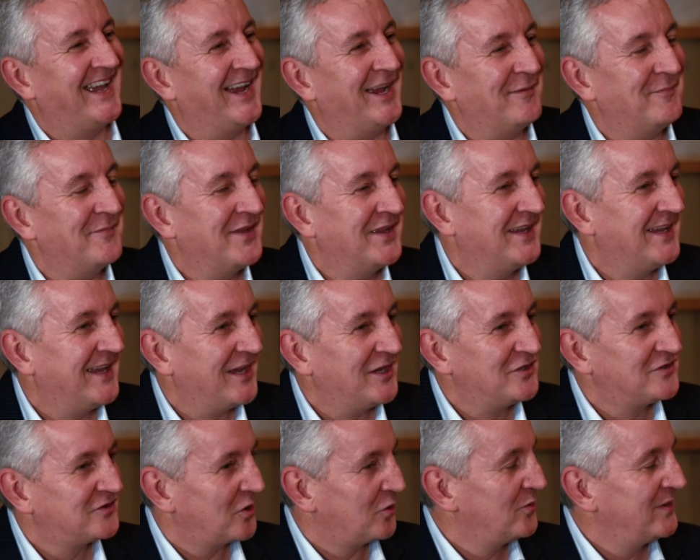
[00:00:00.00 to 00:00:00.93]
Um,
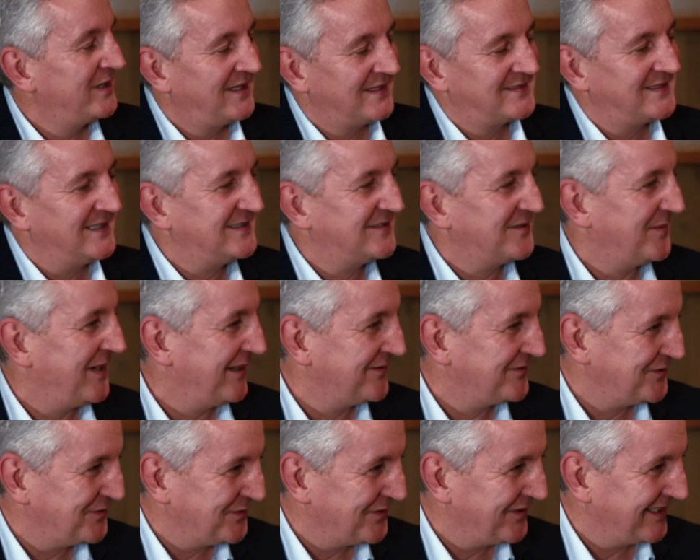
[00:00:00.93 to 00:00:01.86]
so we can teach them how
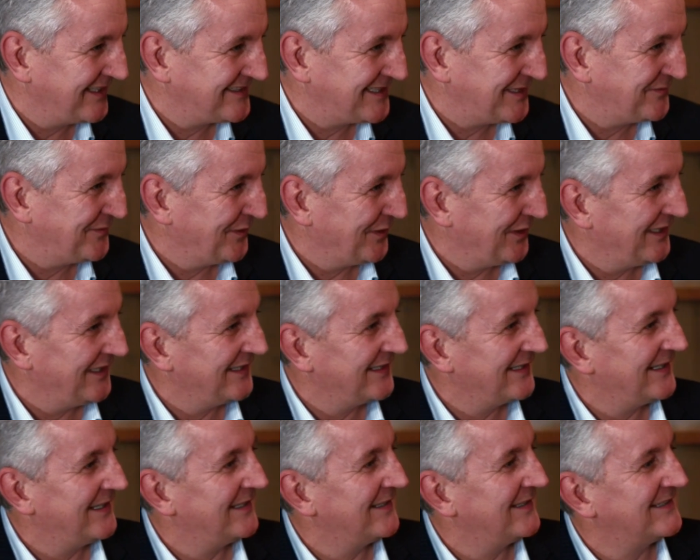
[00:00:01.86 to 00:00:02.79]
to do things differently,
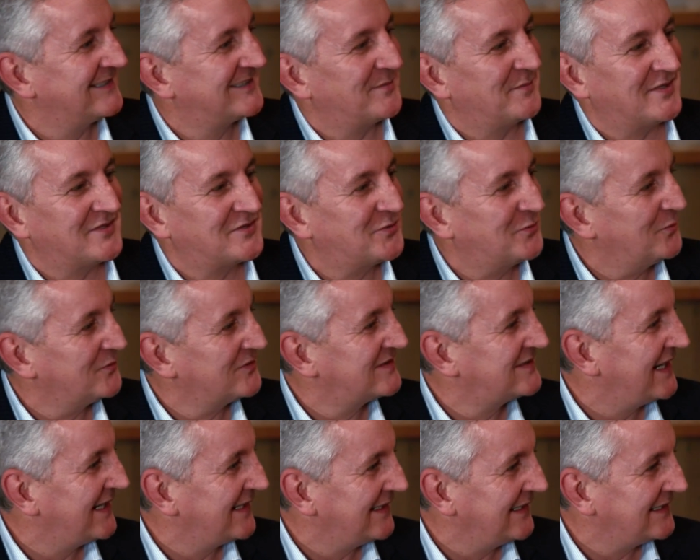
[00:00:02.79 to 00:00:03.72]
and some of the tools
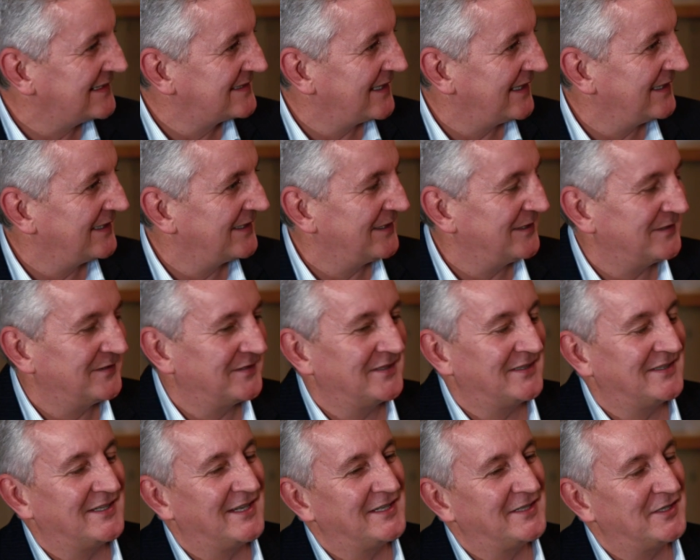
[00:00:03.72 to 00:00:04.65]
and techniques they can
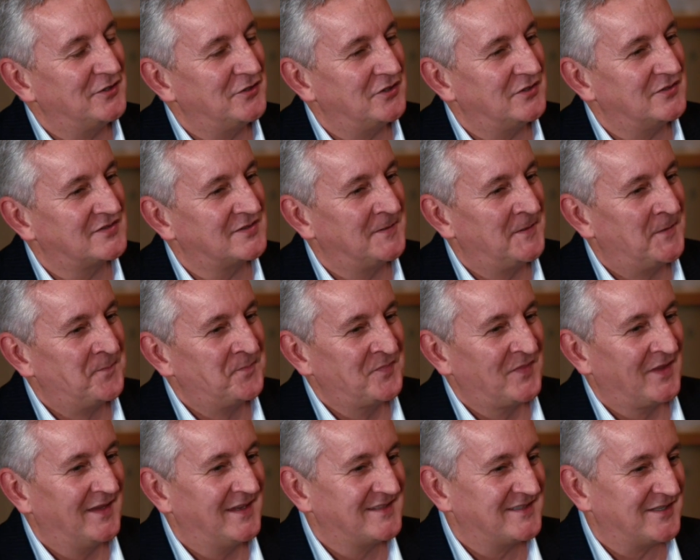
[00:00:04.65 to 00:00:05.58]
use.
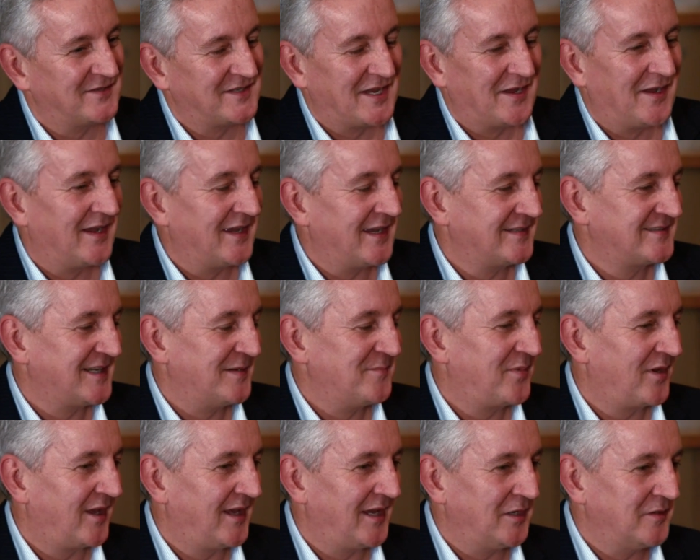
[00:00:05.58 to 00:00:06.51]
So,
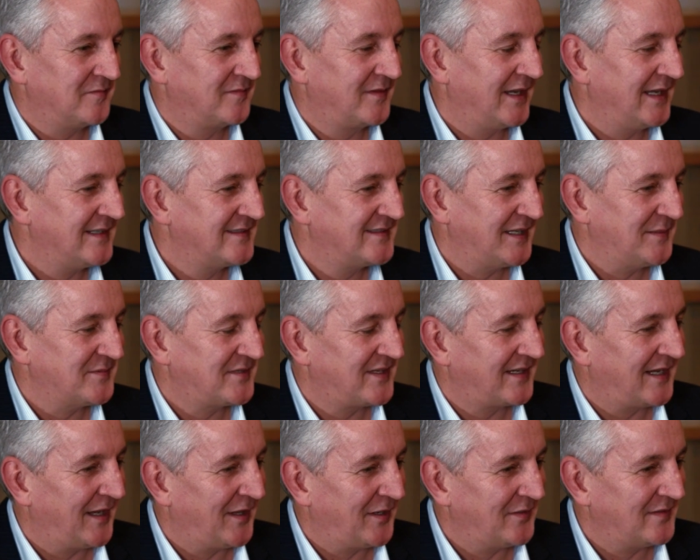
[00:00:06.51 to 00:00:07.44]
example, I love getting teams
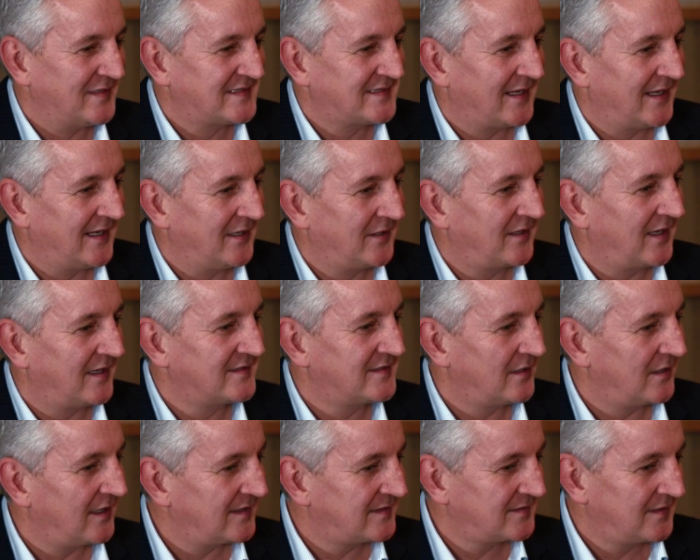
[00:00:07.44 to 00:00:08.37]
together and saying, okay,
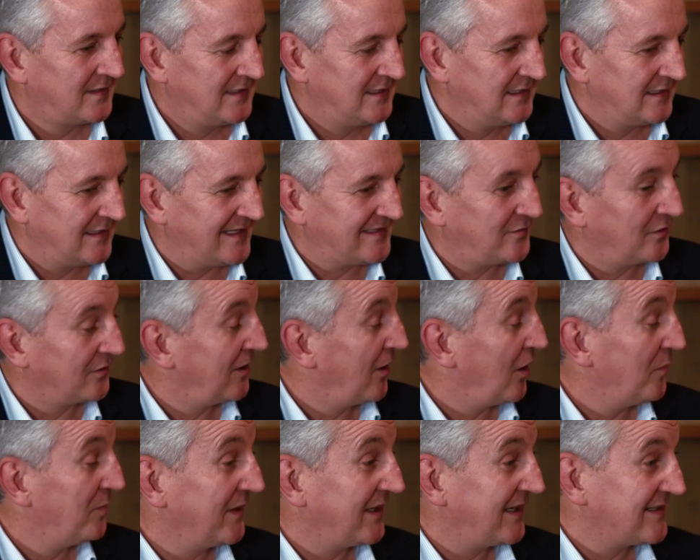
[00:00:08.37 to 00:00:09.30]
so let's look
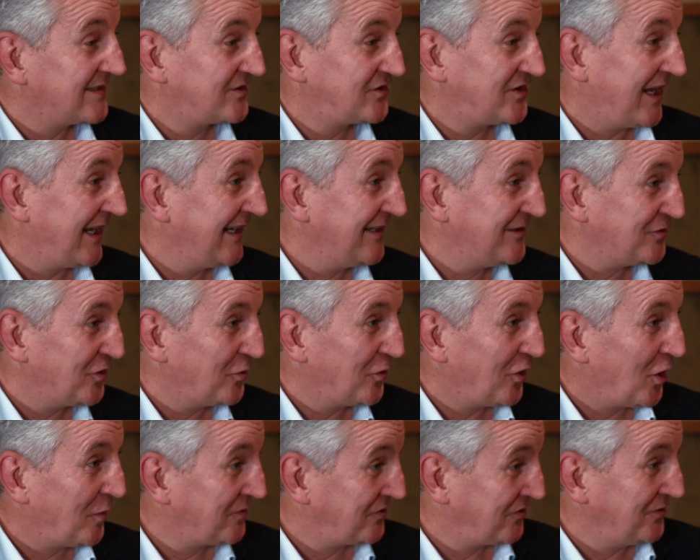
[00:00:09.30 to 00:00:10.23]
biggest challenge
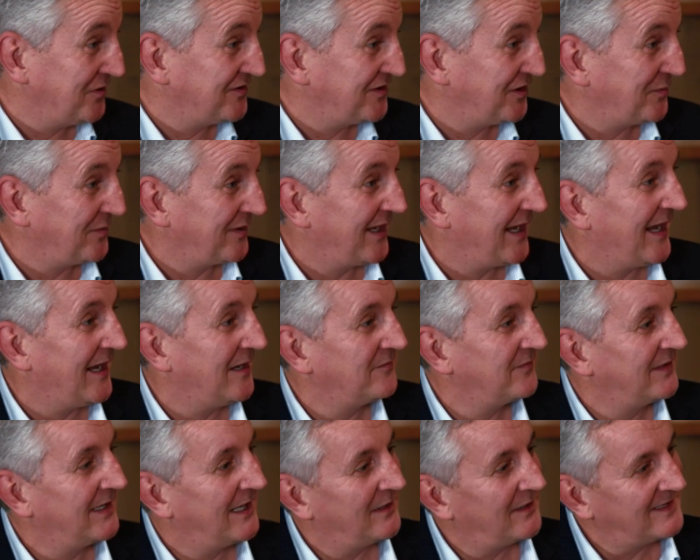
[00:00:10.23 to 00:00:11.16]
or opportunity we
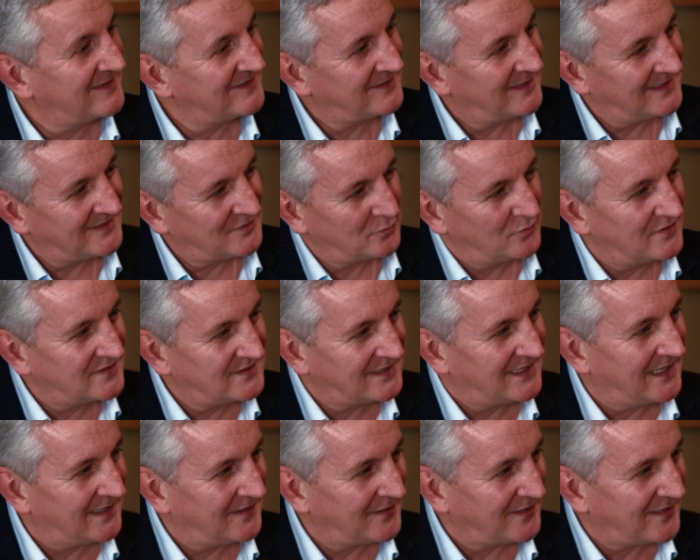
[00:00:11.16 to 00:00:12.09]
have, and now let's work
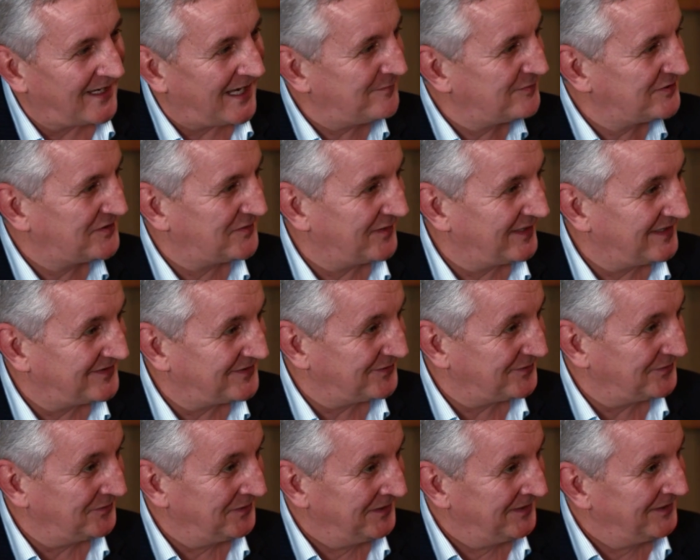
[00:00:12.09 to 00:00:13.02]
together collaboratively
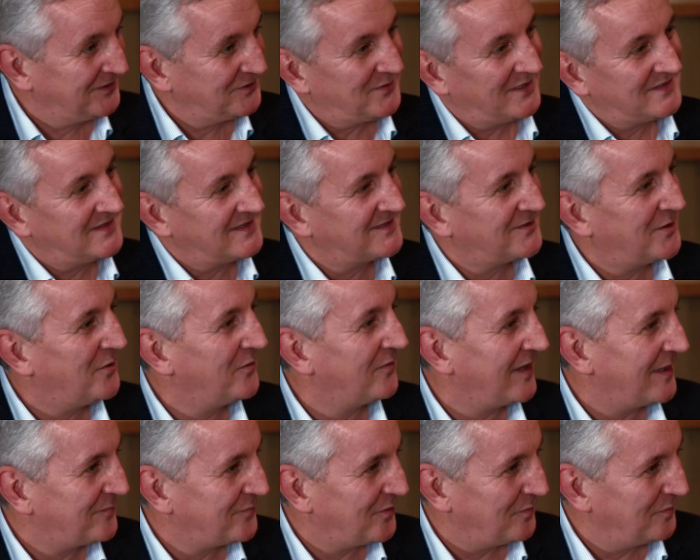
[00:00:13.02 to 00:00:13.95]
to actually solve
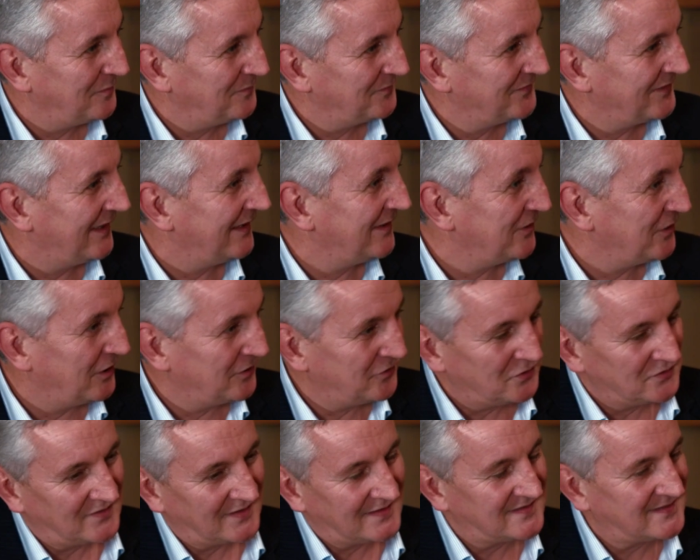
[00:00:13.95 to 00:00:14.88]
that problem,
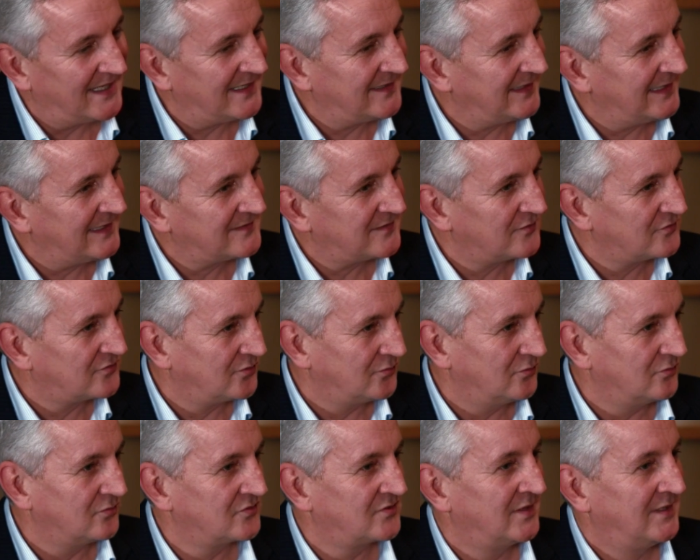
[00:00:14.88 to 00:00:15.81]
and using techniques and
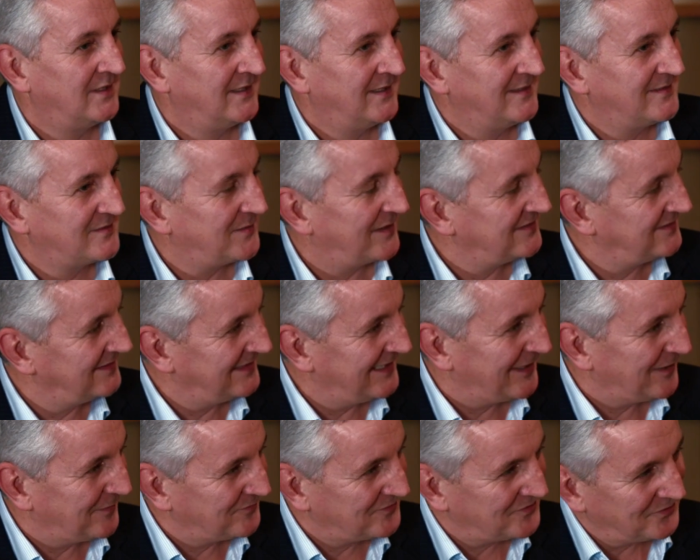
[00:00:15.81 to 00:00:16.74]
tools to actually
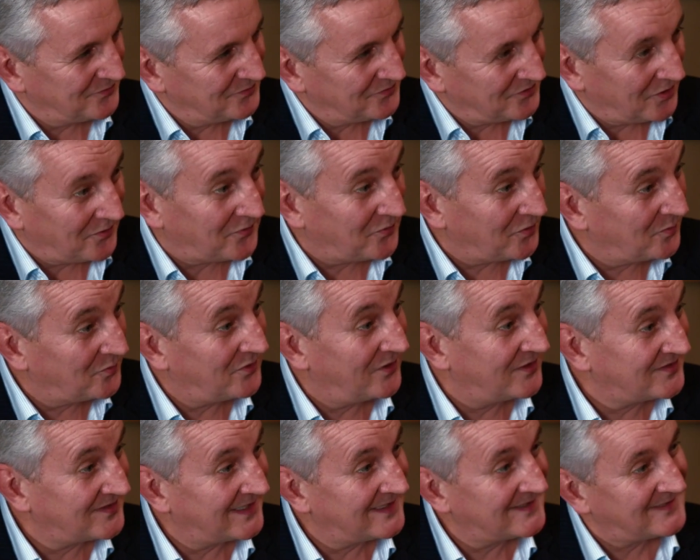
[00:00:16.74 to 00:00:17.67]
get them to go through a
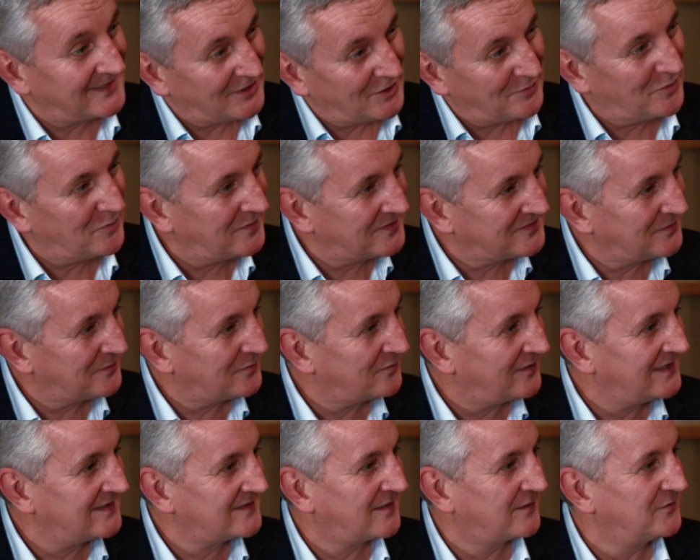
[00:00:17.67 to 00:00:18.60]
process to come up with some
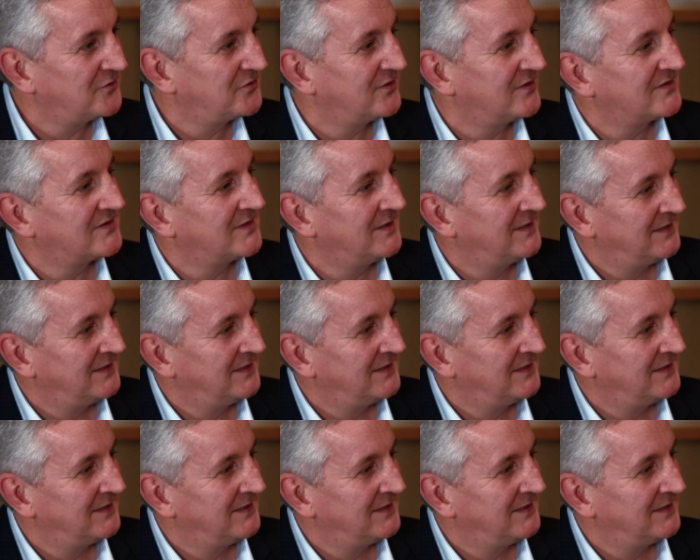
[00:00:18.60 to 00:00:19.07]
great solutions.